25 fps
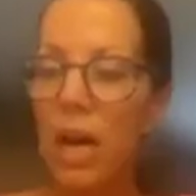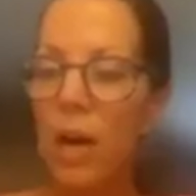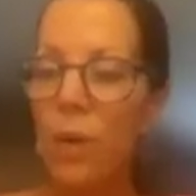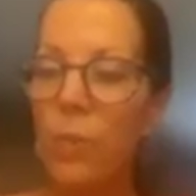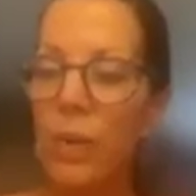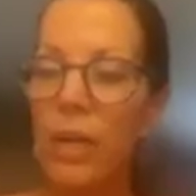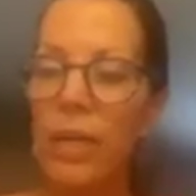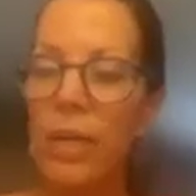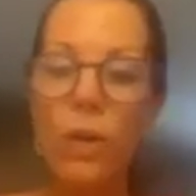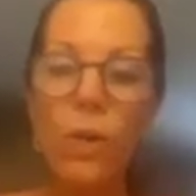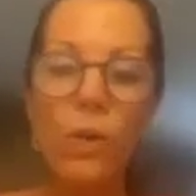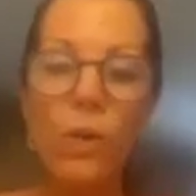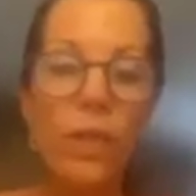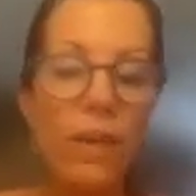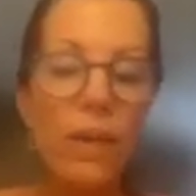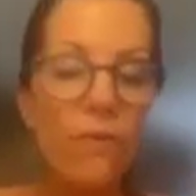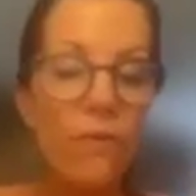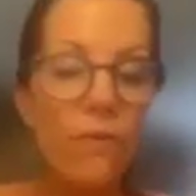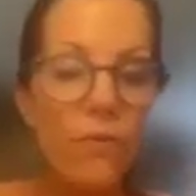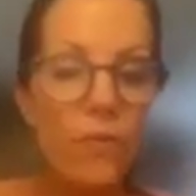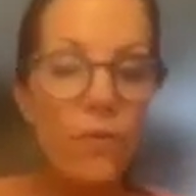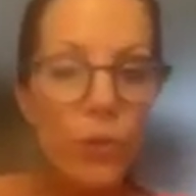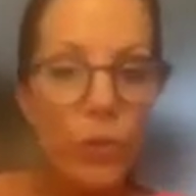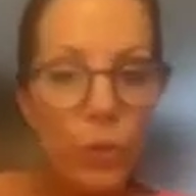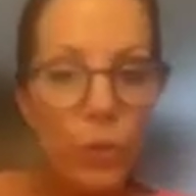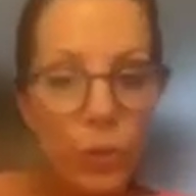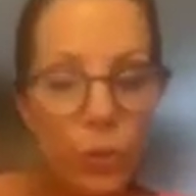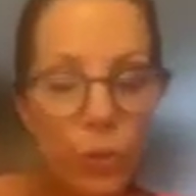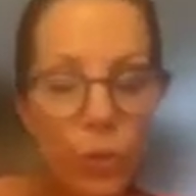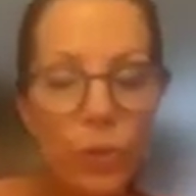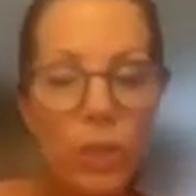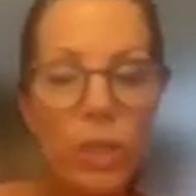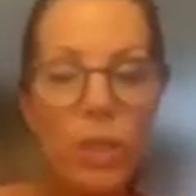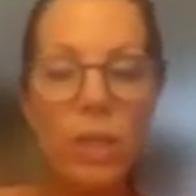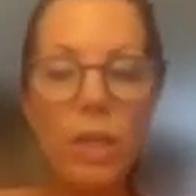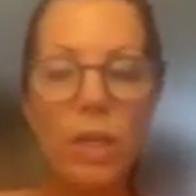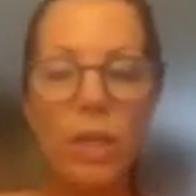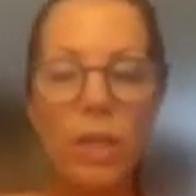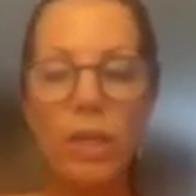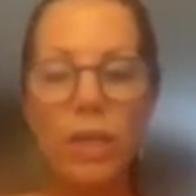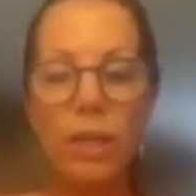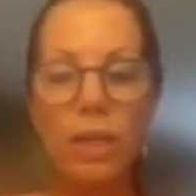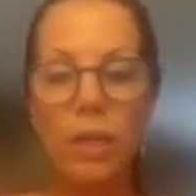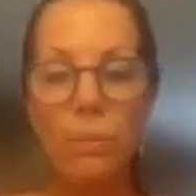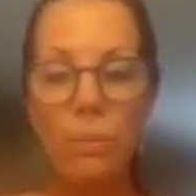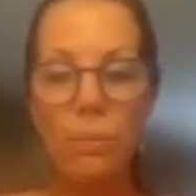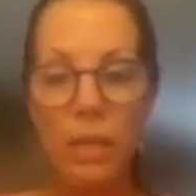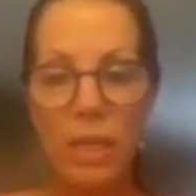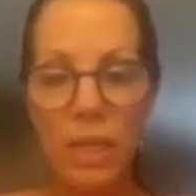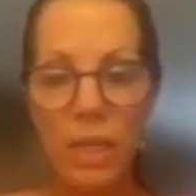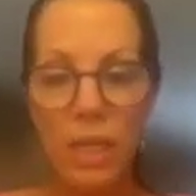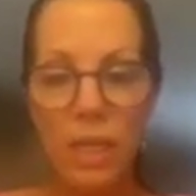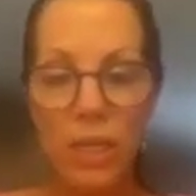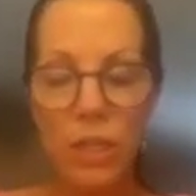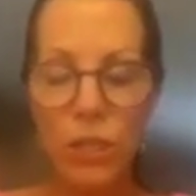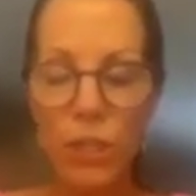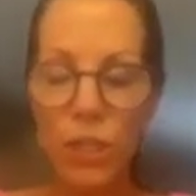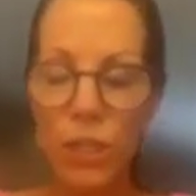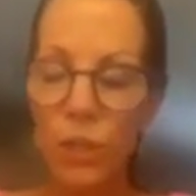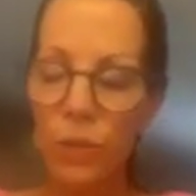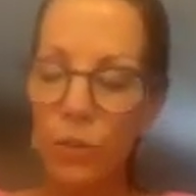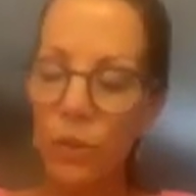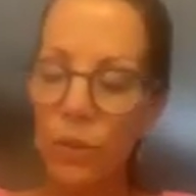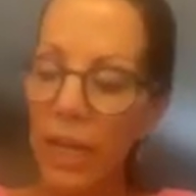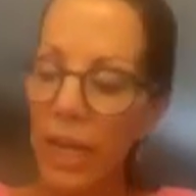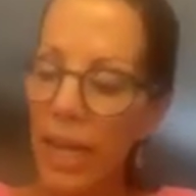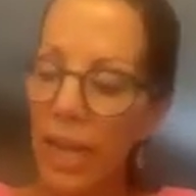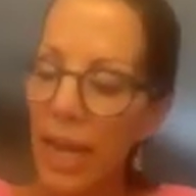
We know that food can be an issue.